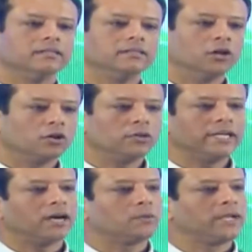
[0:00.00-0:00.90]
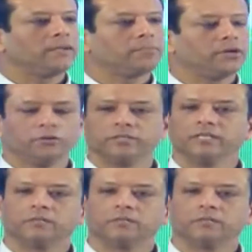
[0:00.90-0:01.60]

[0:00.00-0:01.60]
not only are we producing